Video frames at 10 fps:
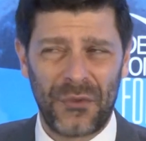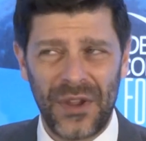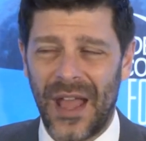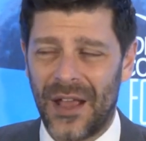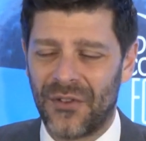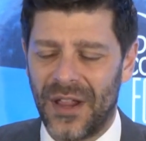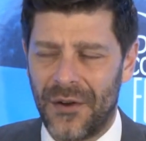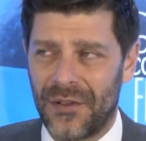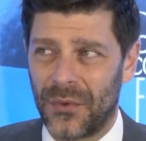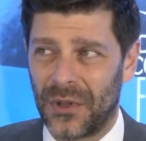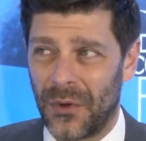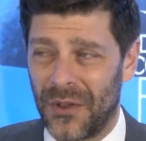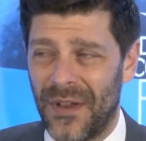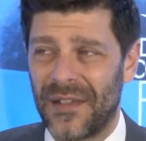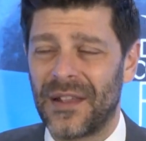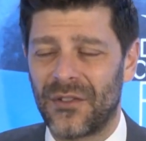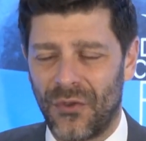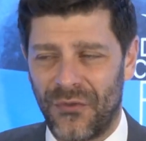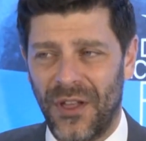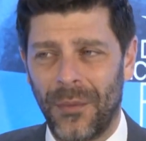three actually areas where they're investing.
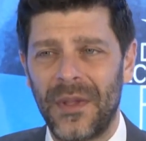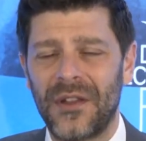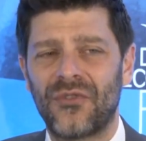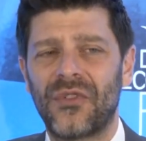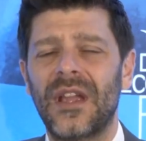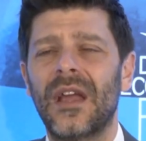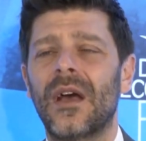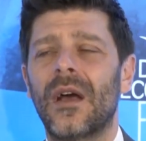So film industry,